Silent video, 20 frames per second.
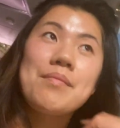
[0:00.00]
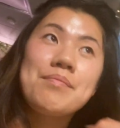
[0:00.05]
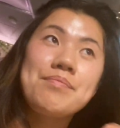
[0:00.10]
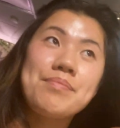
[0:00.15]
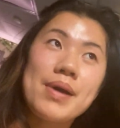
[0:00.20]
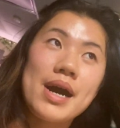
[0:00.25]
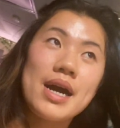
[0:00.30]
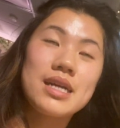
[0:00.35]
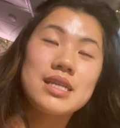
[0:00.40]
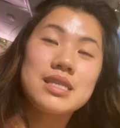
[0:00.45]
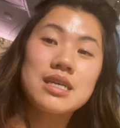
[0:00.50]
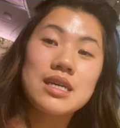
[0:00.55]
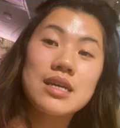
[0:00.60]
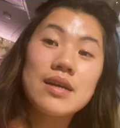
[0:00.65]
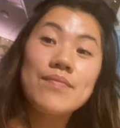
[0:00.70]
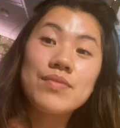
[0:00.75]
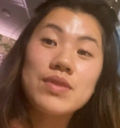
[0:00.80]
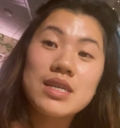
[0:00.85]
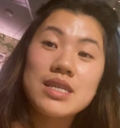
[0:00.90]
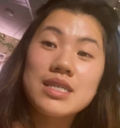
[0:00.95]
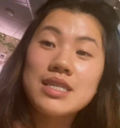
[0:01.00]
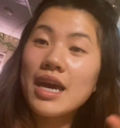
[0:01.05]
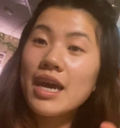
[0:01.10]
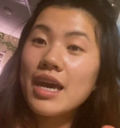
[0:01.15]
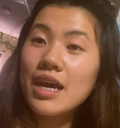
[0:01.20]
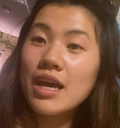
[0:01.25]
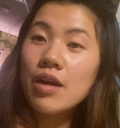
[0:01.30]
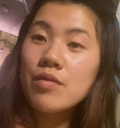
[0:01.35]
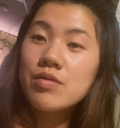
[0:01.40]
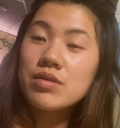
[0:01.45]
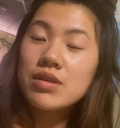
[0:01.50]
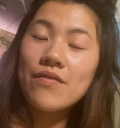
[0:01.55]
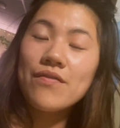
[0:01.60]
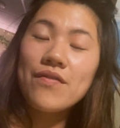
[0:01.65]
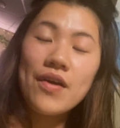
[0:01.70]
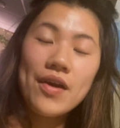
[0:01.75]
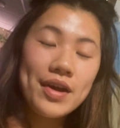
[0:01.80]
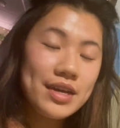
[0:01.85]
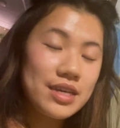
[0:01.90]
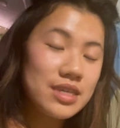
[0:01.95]
but today was a
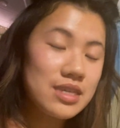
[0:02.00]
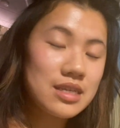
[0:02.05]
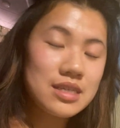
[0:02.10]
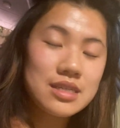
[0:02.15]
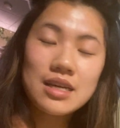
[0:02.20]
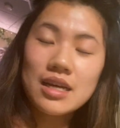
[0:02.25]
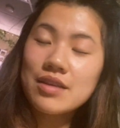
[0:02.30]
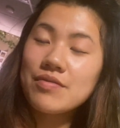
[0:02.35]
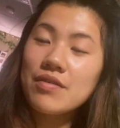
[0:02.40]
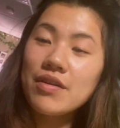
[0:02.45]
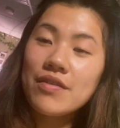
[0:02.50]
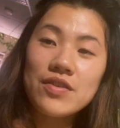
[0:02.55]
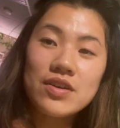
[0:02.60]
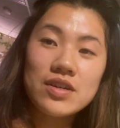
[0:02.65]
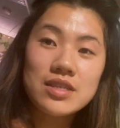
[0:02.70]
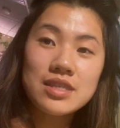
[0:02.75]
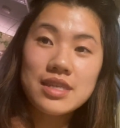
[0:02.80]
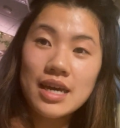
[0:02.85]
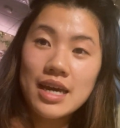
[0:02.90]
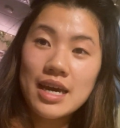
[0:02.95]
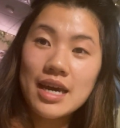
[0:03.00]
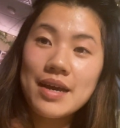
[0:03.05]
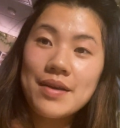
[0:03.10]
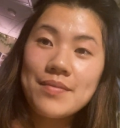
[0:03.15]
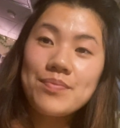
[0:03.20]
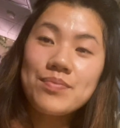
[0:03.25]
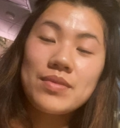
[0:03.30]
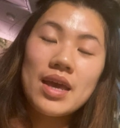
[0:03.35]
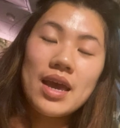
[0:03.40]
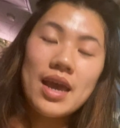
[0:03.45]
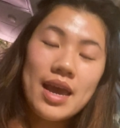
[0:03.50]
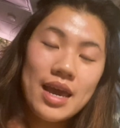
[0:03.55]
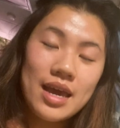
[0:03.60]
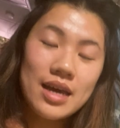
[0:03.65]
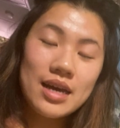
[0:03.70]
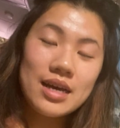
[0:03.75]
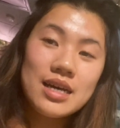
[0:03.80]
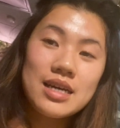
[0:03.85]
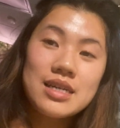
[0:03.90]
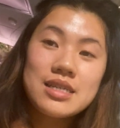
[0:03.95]
very successful first day
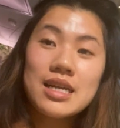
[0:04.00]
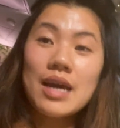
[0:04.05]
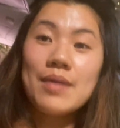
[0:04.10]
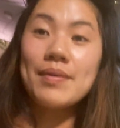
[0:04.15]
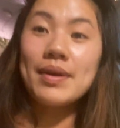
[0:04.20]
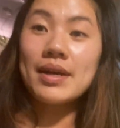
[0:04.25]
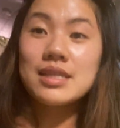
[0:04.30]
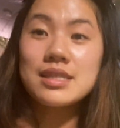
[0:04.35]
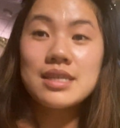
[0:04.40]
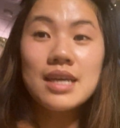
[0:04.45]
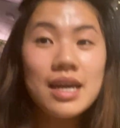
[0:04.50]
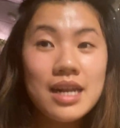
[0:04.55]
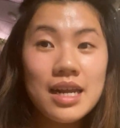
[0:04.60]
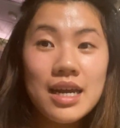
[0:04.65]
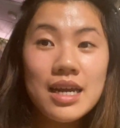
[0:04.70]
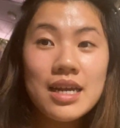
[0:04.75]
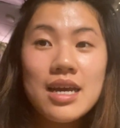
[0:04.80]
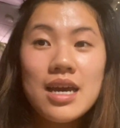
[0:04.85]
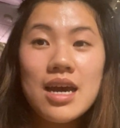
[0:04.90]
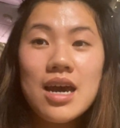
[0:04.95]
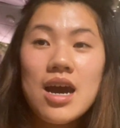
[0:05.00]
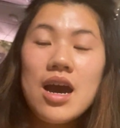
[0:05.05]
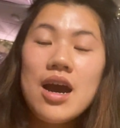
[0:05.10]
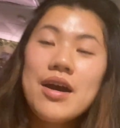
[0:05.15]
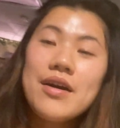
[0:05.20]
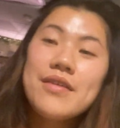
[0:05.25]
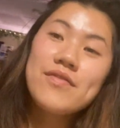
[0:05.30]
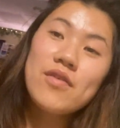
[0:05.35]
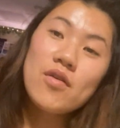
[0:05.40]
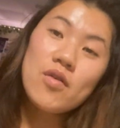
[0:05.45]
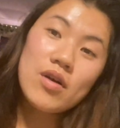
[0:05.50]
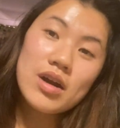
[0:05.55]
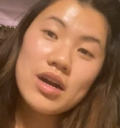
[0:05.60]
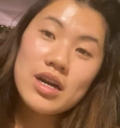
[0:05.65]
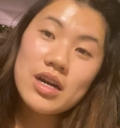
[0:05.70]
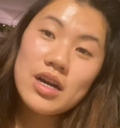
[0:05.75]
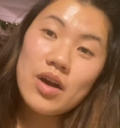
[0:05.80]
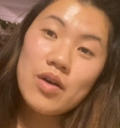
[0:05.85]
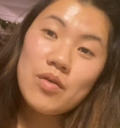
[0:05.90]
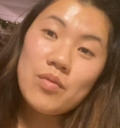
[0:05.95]
and I'm excited
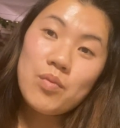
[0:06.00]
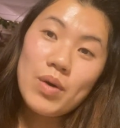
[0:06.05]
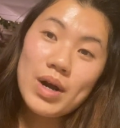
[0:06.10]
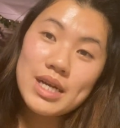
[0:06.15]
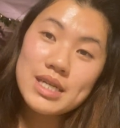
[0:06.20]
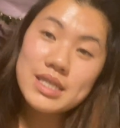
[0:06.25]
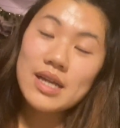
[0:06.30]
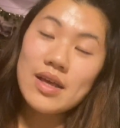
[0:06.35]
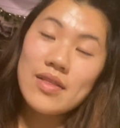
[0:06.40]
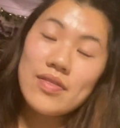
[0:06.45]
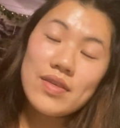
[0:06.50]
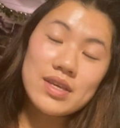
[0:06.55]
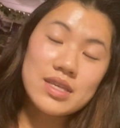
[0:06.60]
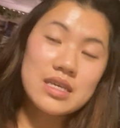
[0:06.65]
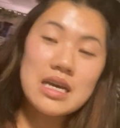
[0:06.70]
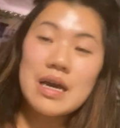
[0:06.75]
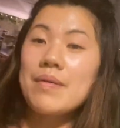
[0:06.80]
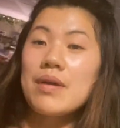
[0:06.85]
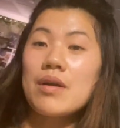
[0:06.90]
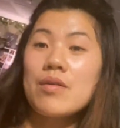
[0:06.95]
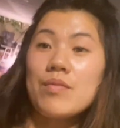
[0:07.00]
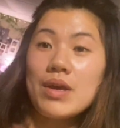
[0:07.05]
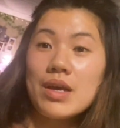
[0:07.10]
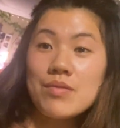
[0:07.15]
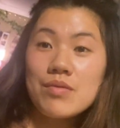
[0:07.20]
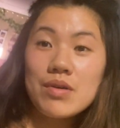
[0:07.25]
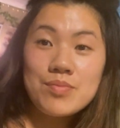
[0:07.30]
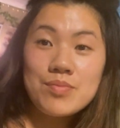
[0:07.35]
for what this coming week will